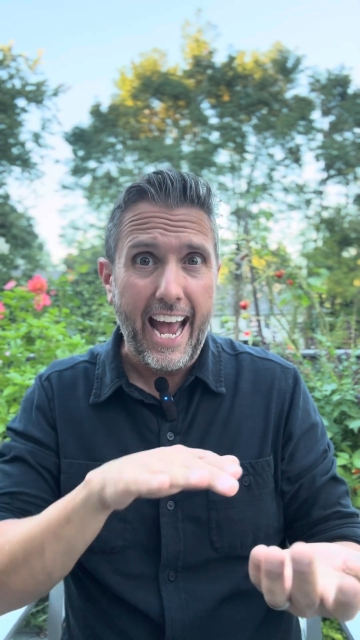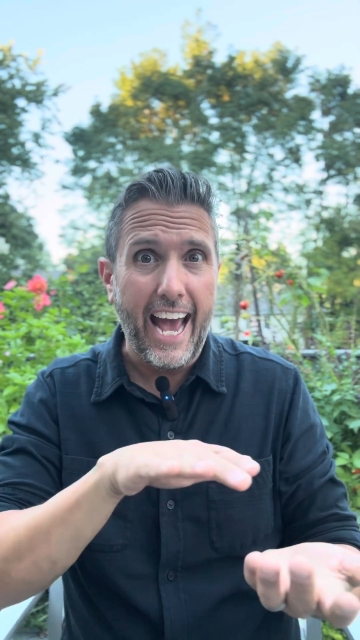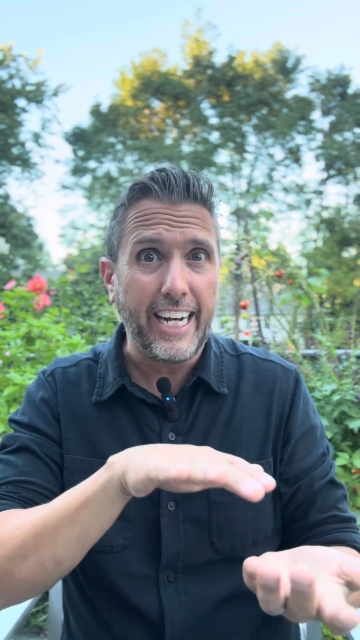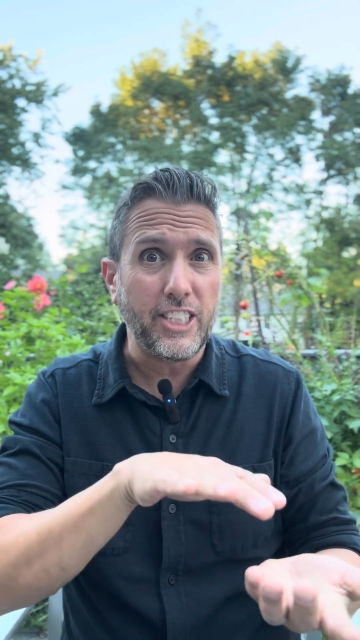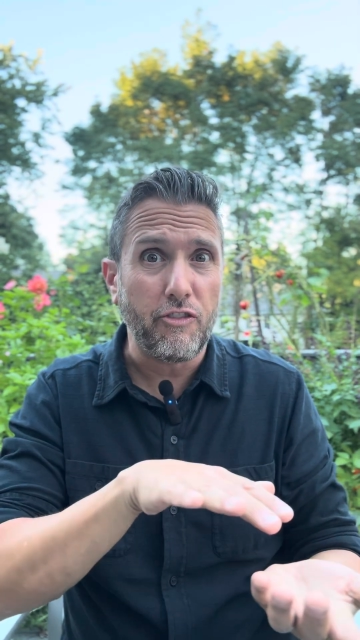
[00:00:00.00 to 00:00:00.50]

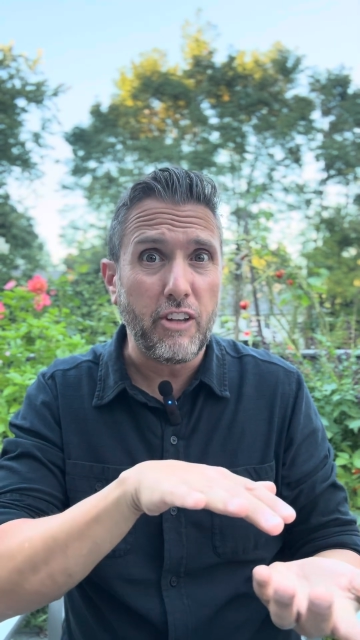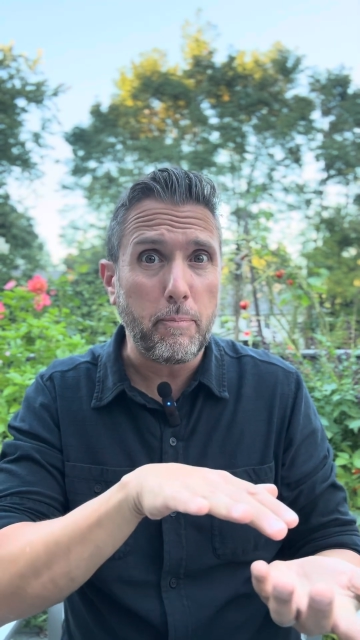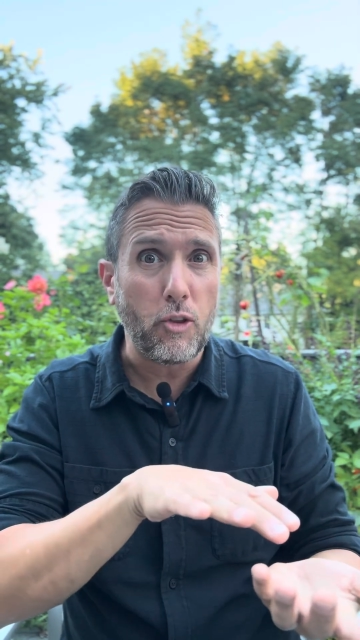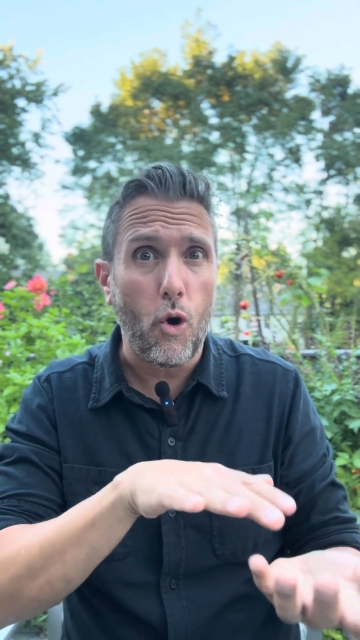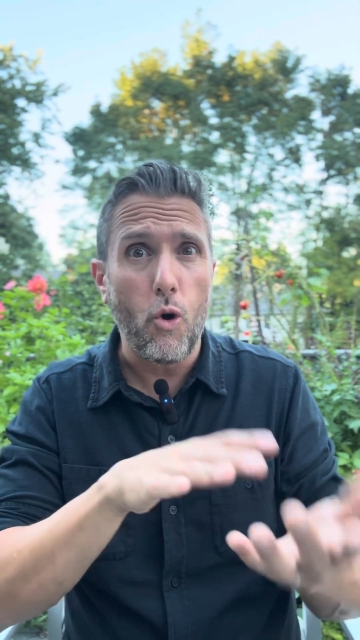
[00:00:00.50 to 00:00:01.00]
And it's
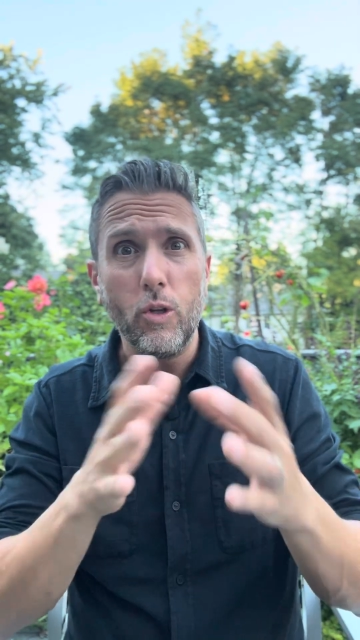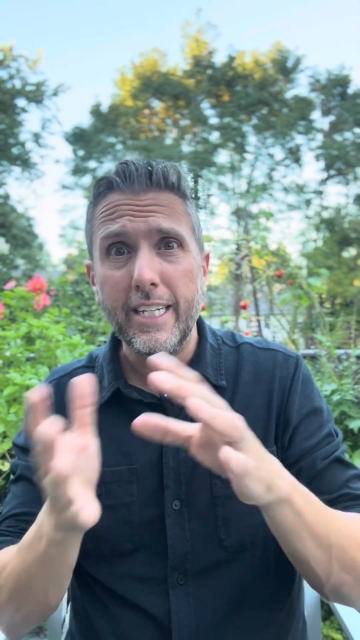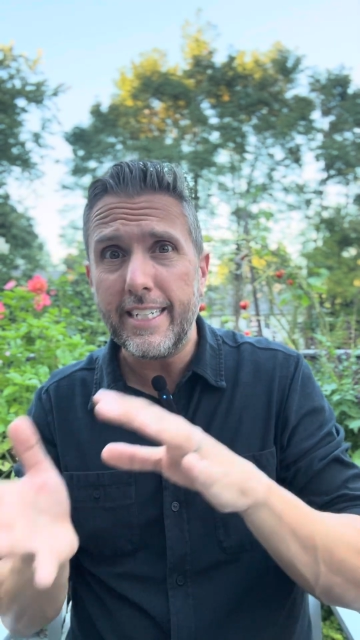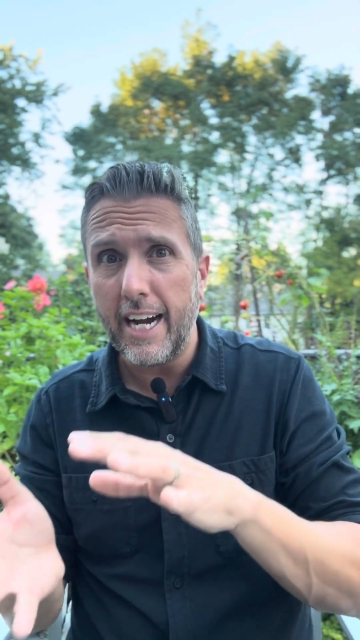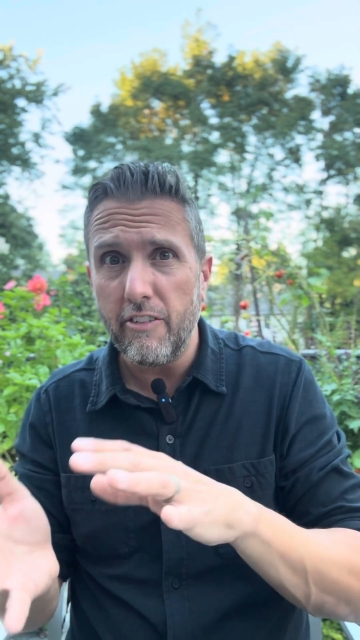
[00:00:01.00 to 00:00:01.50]
flipped the whole
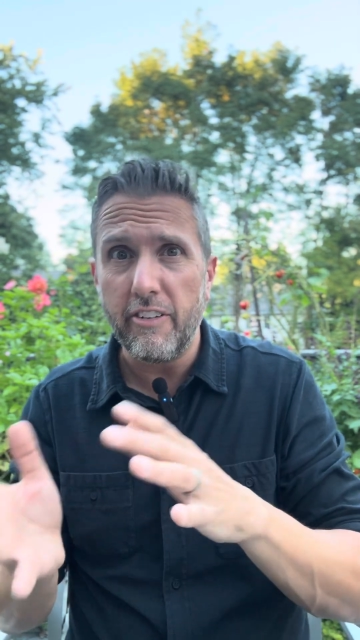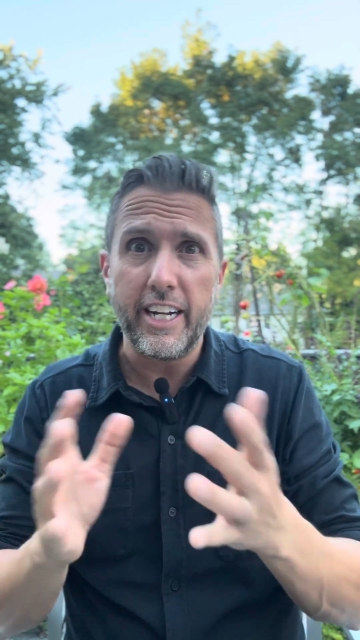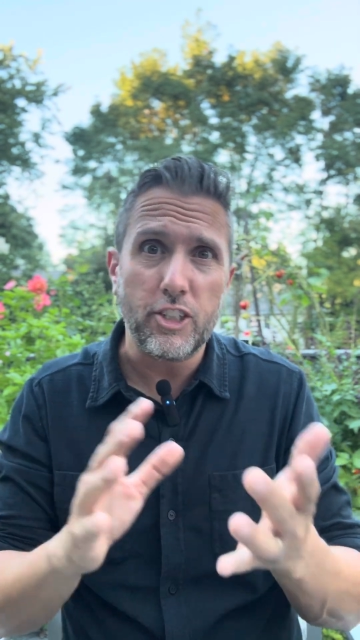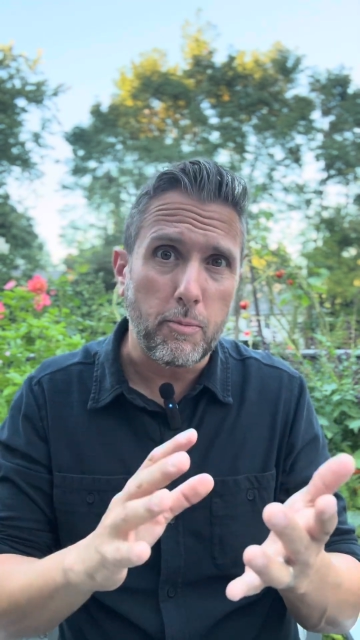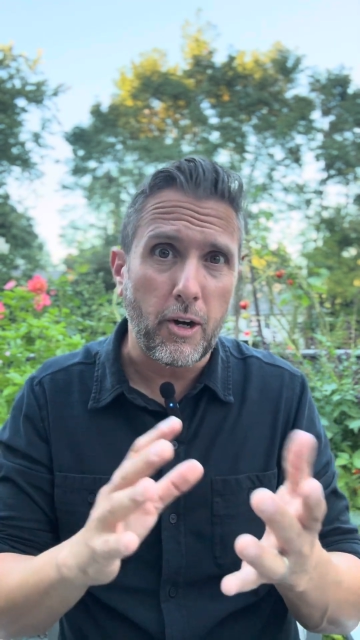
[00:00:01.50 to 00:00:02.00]
entire
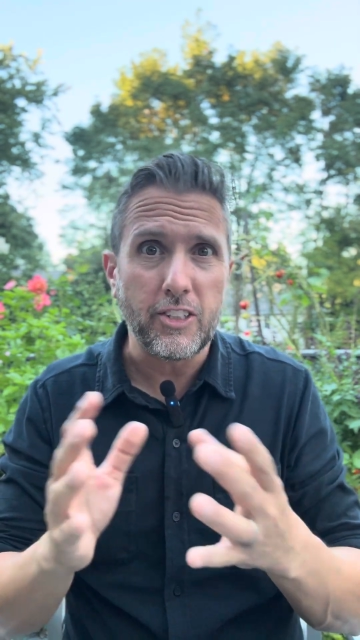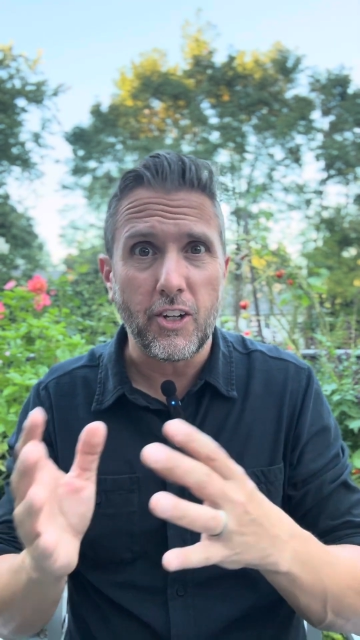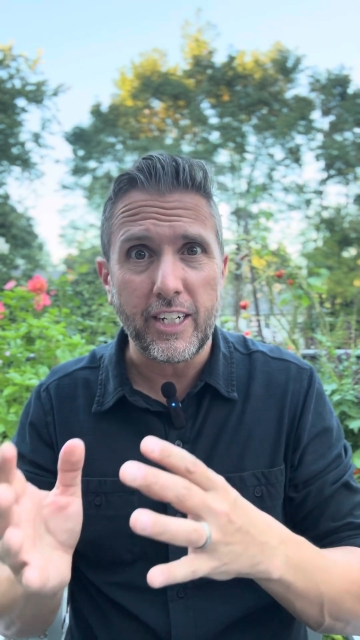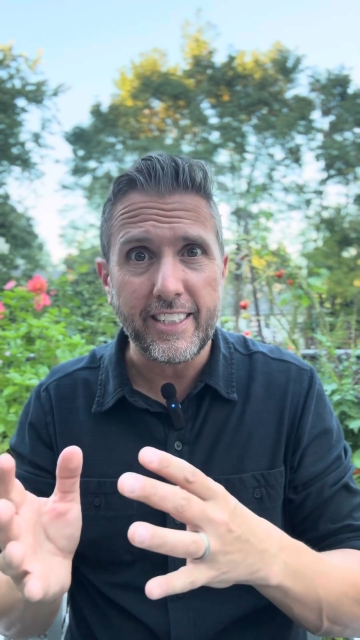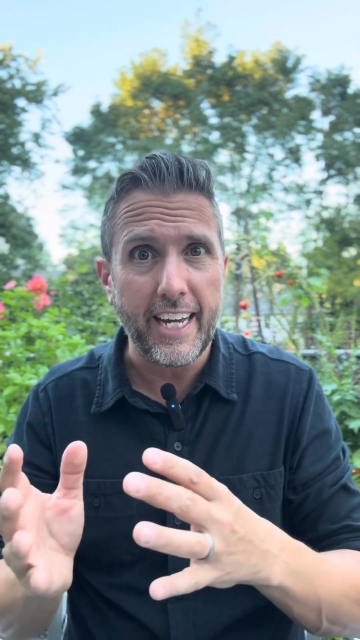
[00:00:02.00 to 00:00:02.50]
financial markets
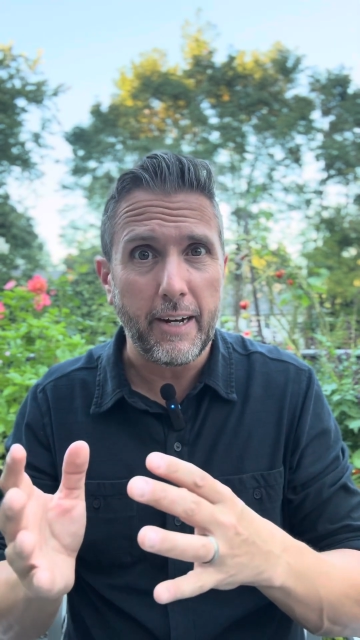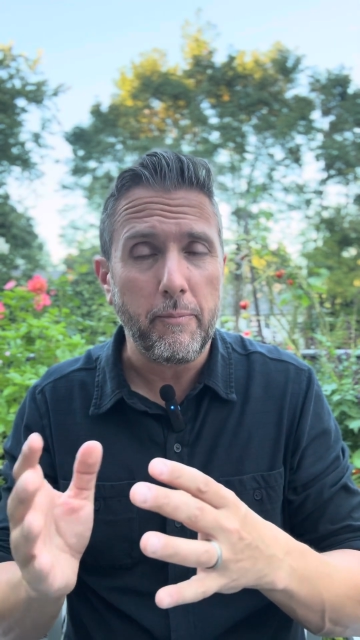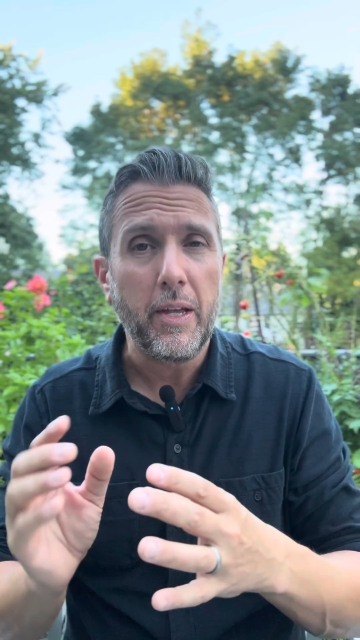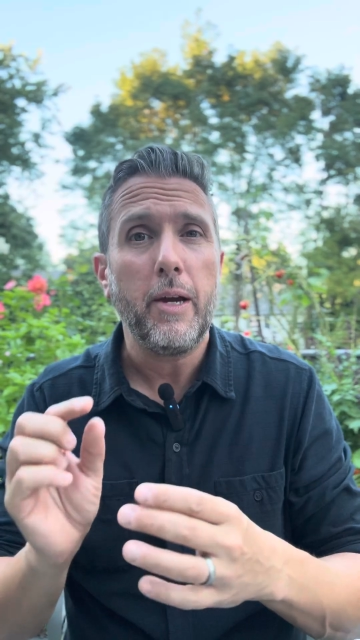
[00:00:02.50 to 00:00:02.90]
on its head.